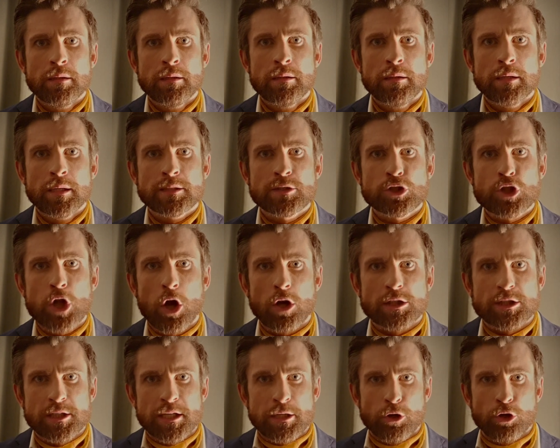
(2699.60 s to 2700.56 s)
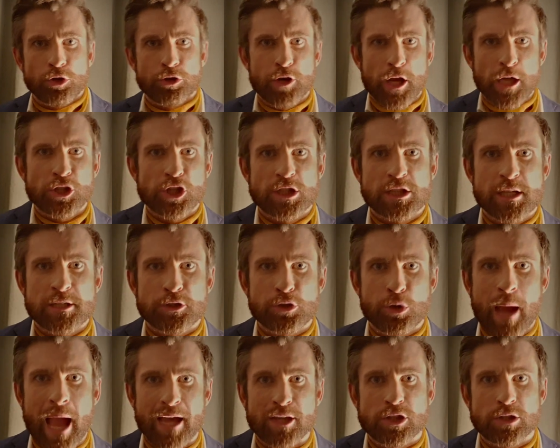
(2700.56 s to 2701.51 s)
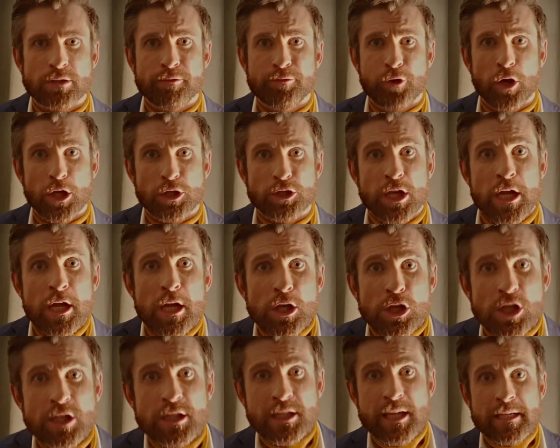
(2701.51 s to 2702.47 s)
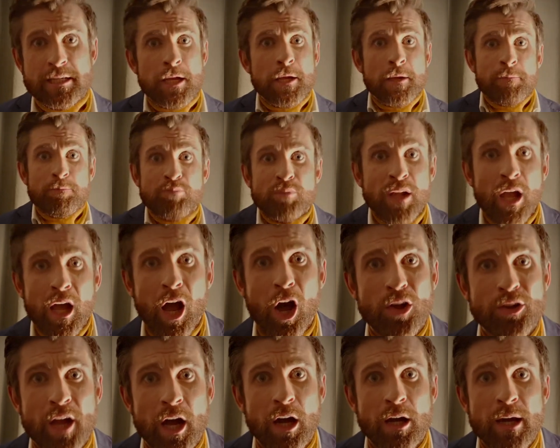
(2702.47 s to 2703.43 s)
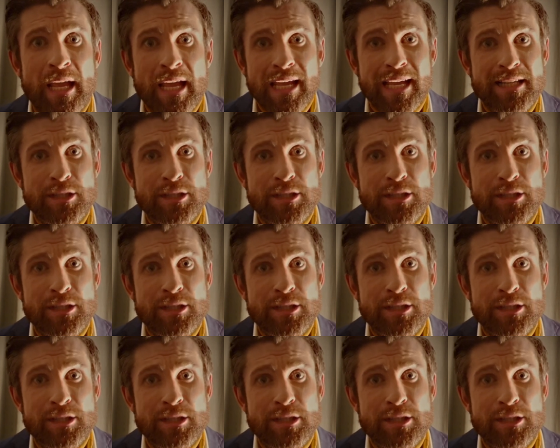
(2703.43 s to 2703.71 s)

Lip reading: It's Toxie who rushes into action first. She says, "Oh no, he